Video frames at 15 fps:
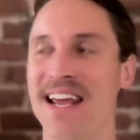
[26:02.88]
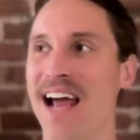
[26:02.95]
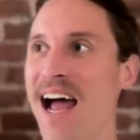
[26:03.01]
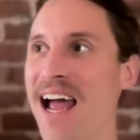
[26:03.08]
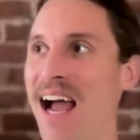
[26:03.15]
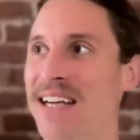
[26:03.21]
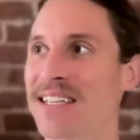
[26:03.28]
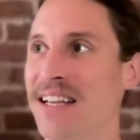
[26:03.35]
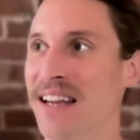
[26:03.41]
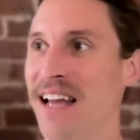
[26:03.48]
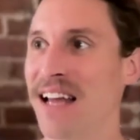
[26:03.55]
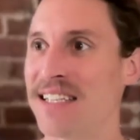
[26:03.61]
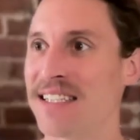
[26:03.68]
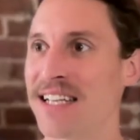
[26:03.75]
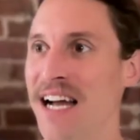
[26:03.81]
I actually the
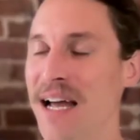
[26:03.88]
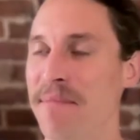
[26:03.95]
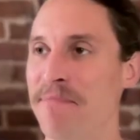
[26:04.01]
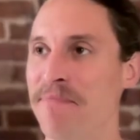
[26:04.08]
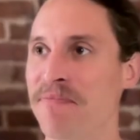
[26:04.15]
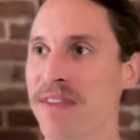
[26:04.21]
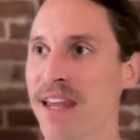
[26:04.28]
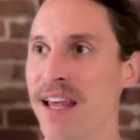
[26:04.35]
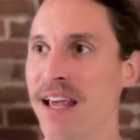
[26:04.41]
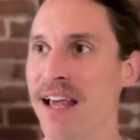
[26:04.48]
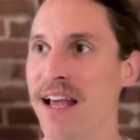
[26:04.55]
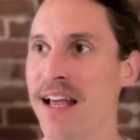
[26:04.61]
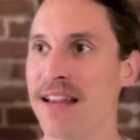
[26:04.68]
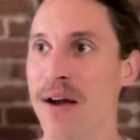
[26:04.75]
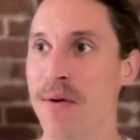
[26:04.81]
last time
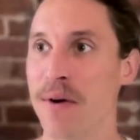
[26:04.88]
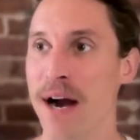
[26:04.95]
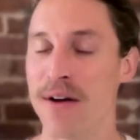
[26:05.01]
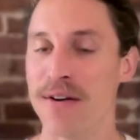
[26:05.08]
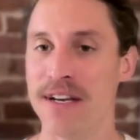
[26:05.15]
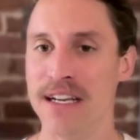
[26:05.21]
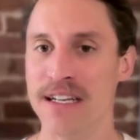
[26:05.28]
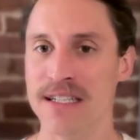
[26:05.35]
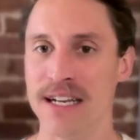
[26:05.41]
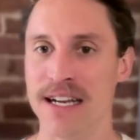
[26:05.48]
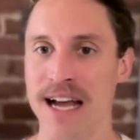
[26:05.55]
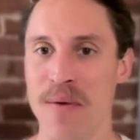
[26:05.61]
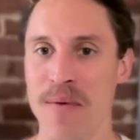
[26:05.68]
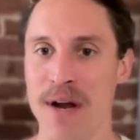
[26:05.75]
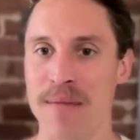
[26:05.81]
they were out in
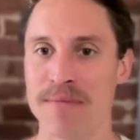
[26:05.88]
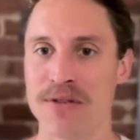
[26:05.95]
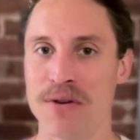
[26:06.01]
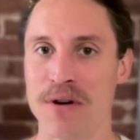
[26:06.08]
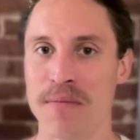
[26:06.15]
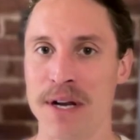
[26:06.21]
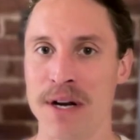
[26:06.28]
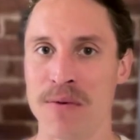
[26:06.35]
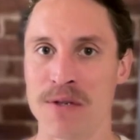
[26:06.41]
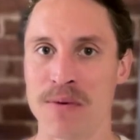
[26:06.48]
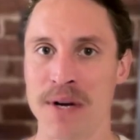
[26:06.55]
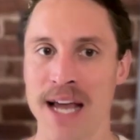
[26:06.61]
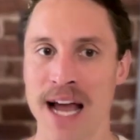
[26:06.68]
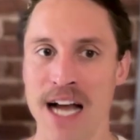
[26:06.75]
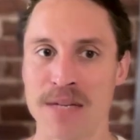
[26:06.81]
DC, I went up to him and it was
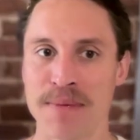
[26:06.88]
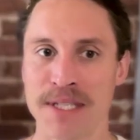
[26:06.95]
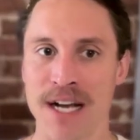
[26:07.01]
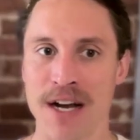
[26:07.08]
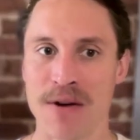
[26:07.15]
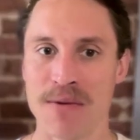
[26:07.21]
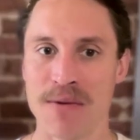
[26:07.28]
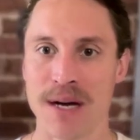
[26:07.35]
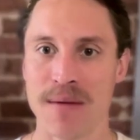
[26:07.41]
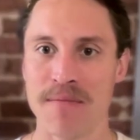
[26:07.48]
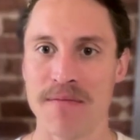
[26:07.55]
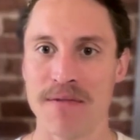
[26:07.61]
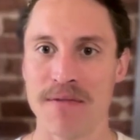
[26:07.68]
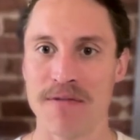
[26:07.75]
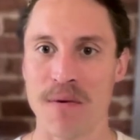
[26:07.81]
when Kash Patel was
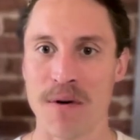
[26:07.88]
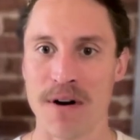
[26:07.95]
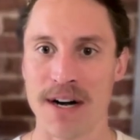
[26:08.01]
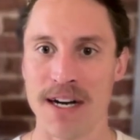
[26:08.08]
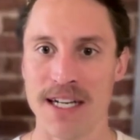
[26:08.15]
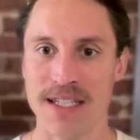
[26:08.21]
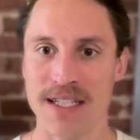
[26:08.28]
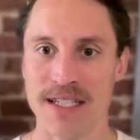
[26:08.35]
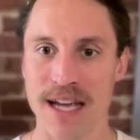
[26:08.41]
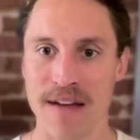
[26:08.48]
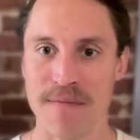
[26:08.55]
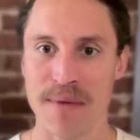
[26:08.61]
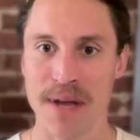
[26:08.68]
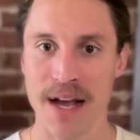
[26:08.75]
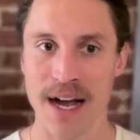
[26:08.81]
up for his
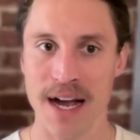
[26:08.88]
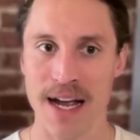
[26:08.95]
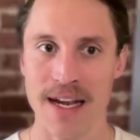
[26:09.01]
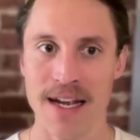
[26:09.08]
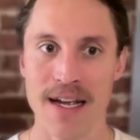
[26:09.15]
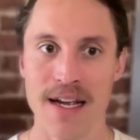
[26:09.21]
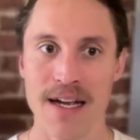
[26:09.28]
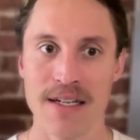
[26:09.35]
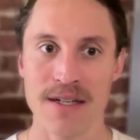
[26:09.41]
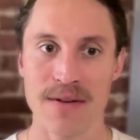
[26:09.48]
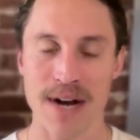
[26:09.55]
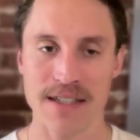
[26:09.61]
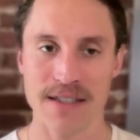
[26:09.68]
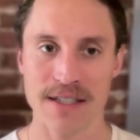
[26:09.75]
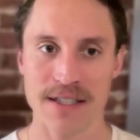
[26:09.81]
FBI
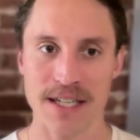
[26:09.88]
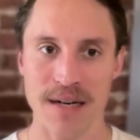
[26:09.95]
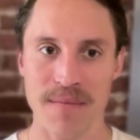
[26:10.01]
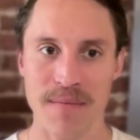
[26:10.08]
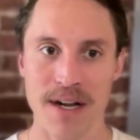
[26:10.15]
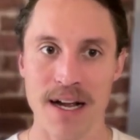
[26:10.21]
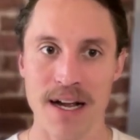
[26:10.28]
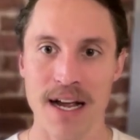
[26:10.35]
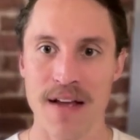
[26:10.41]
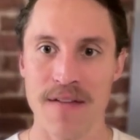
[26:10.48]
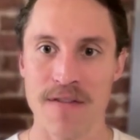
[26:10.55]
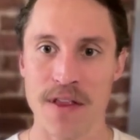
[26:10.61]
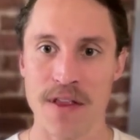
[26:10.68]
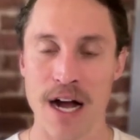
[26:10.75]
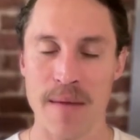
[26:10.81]
directorship
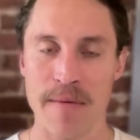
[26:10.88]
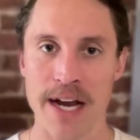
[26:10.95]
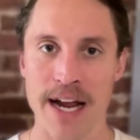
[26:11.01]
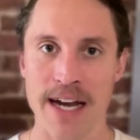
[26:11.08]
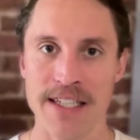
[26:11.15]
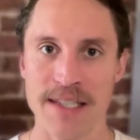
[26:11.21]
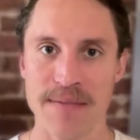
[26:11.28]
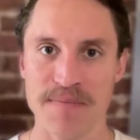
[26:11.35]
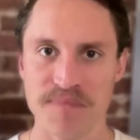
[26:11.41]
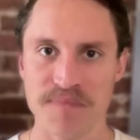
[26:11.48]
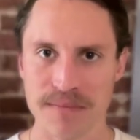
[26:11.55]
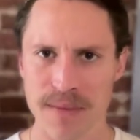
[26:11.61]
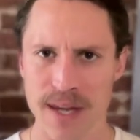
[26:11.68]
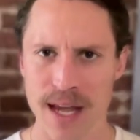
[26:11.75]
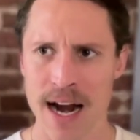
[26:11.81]
for the nomination.
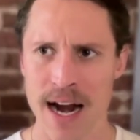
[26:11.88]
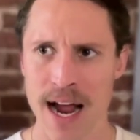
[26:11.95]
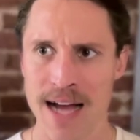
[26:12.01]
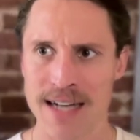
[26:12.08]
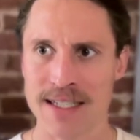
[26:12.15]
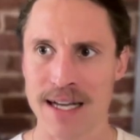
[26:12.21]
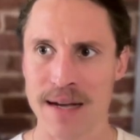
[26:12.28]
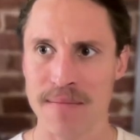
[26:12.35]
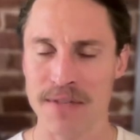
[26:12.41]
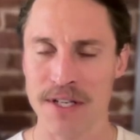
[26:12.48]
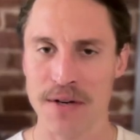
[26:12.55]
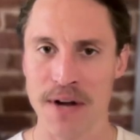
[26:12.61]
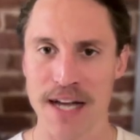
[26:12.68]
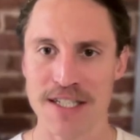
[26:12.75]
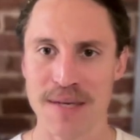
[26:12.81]
And I asked them, "Do
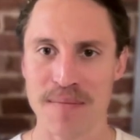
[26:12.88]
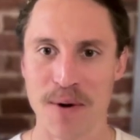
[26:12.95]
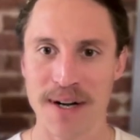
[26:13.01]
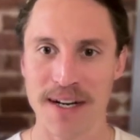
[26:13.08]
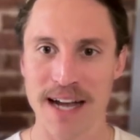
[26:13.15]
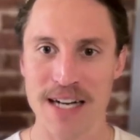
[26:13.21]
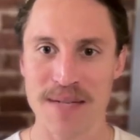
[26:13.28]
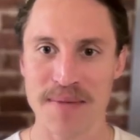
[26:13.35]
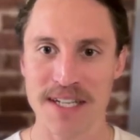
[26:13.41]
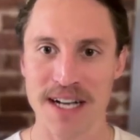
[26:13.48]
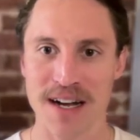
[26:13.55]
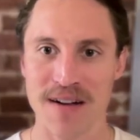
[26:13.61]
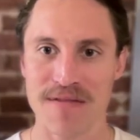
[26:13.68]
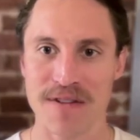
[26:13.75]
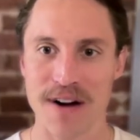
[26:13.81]
you guys support Kash
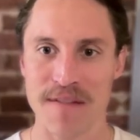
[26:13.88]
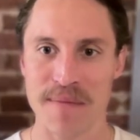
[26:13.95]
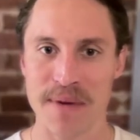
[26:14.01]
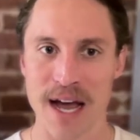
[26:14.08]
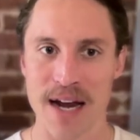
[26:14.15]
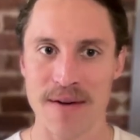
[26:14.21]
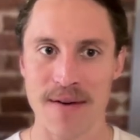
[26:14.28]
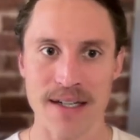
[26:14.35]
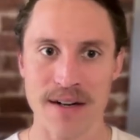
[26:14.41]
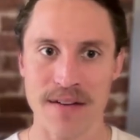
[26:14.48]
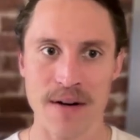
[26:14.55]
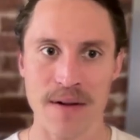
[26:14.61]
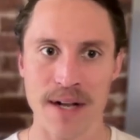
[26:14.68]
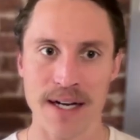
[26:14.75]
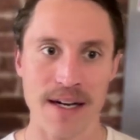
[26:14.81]
Patel for FBI director?"
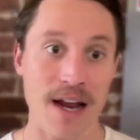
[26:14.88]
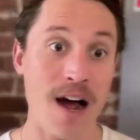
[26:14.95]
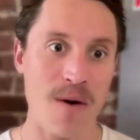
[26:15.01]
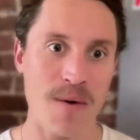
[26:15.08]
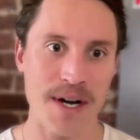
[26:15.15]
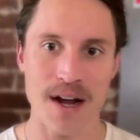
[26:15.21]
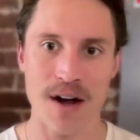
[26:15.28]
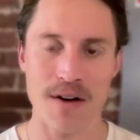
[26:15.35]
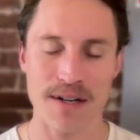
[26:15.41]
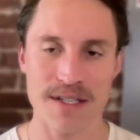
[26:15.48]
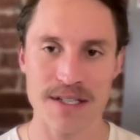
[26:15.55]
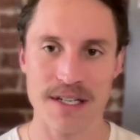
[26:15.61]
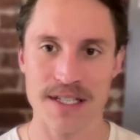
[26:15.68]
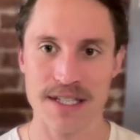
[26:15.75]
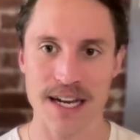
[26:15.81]
And they're like, "No, we don't,
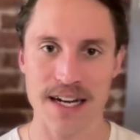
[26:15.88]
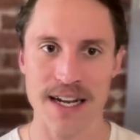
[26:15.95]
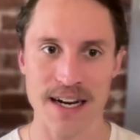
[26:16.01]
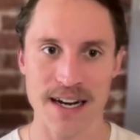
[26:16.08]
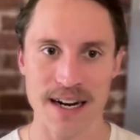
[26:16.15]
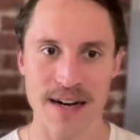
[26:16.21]
because he's Indian."